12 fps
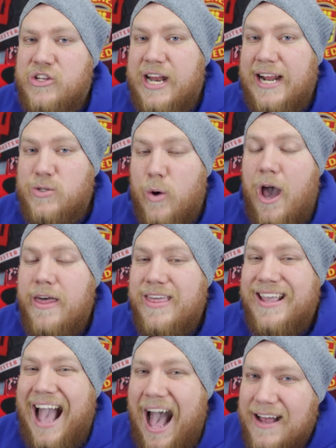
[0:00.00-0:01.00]
So that's why I
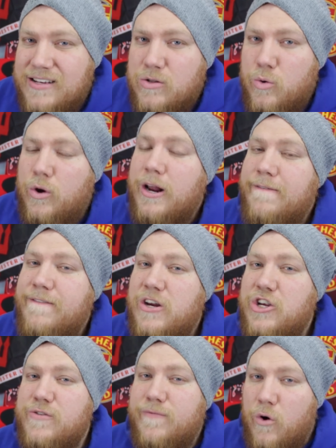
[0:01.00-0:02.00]
think Arsenal are going to
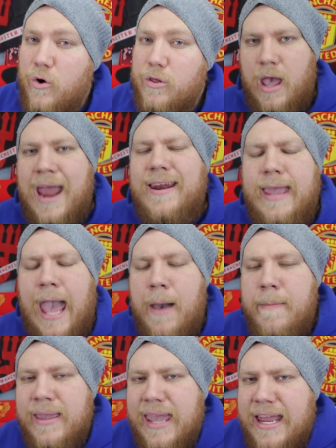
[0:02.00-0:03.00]
finish fourth. And
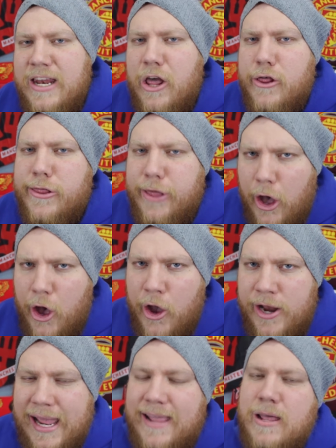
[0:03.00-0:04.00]
coming in
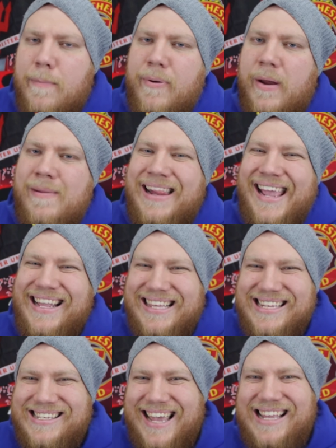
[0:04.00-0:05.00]
third in the Premier League
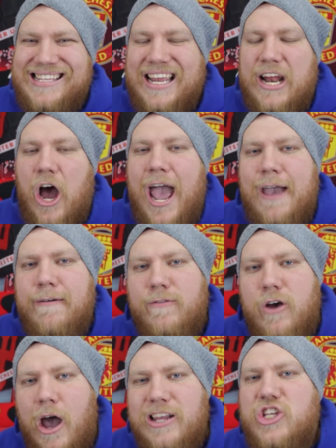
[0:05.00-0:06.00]
this season, I have
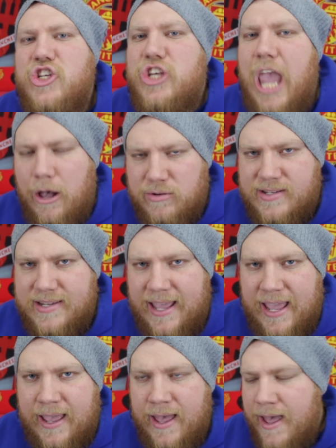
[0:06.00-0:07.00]
got
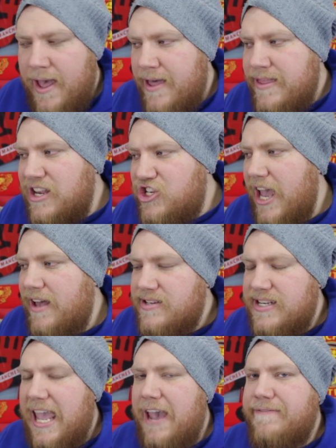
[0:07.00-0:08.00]
Chelsea. I think
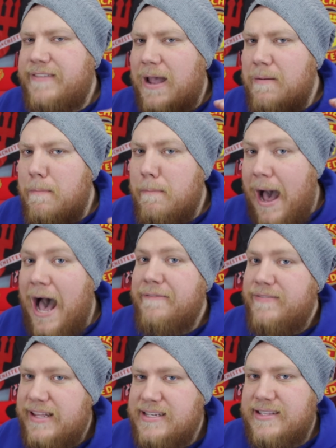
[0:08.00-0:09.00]
Chelsea have done
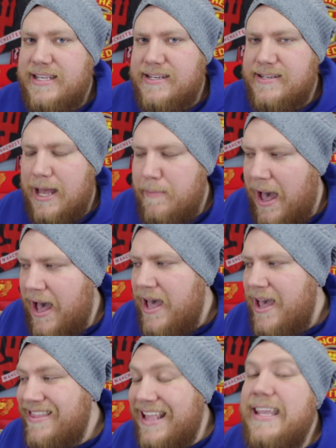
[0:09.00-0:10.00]
marvellous this summer.
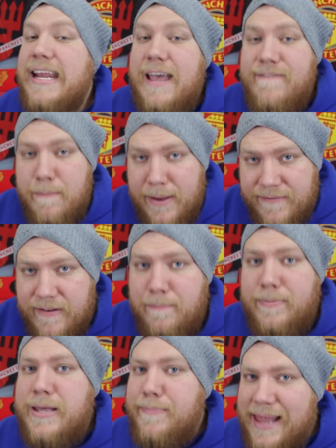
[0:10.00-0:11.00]
They did have a bit of a
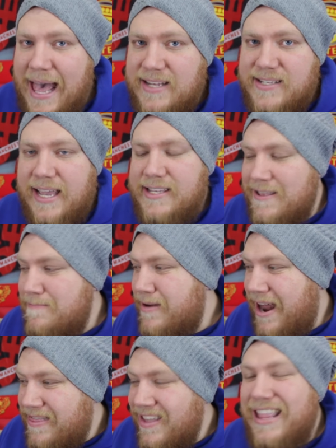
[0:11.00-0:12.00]
blip last season,
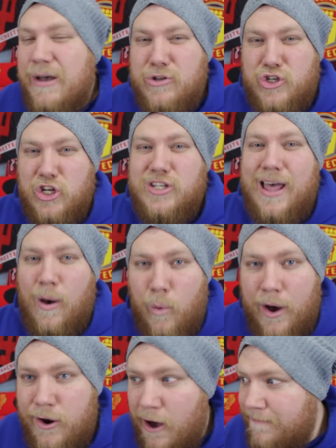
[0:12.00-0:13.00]
but I think that was just a
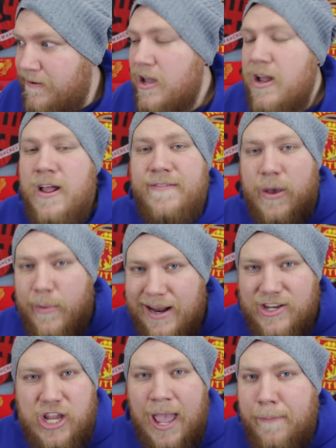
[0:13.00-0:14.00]
one-off. They were
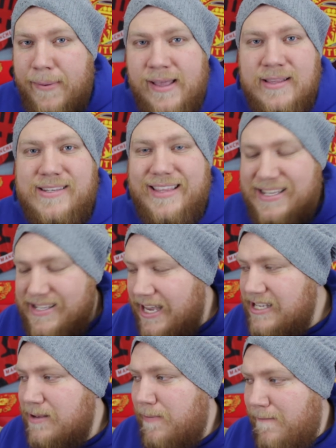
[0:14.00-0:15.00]
the champions the
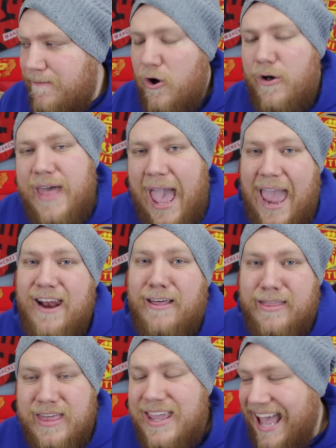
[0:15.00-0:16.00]
season before that, and I
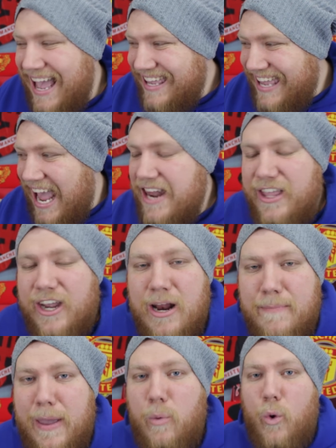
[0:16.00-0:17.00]
think, again, they're
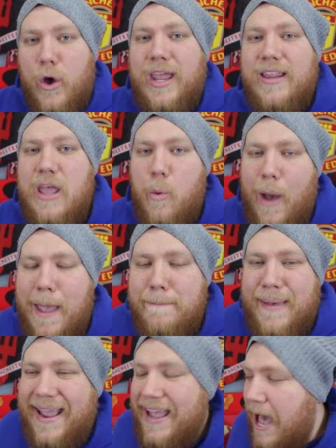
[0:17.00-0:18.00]
going to be working their way
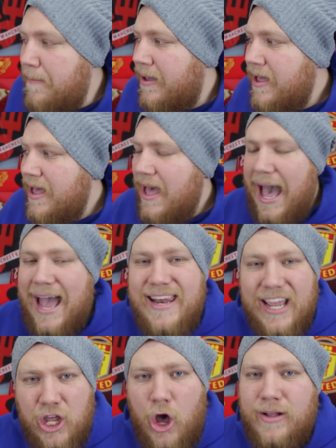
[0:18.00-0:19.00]
back up
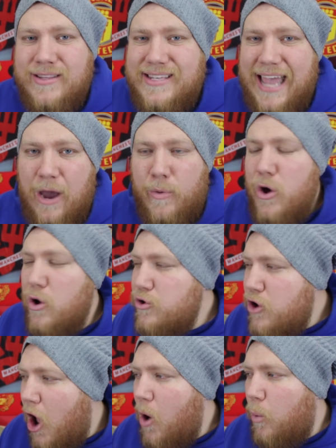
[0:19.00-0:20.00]
under Conte. We all
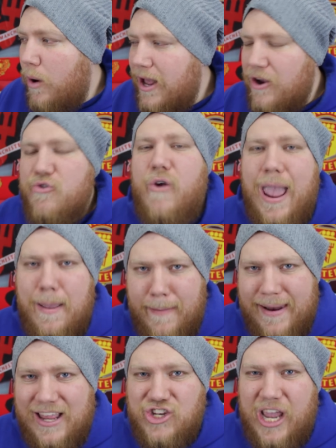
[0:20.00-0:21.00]
know what a great
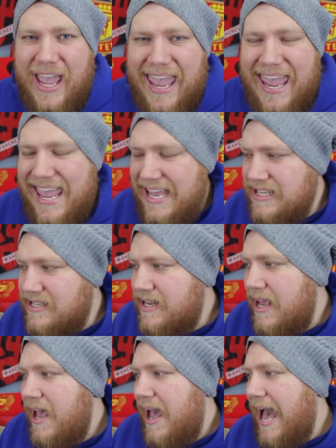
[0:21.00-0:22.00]
manager he is.
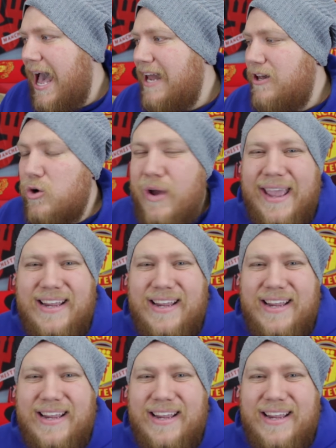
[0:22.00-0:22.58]
Look what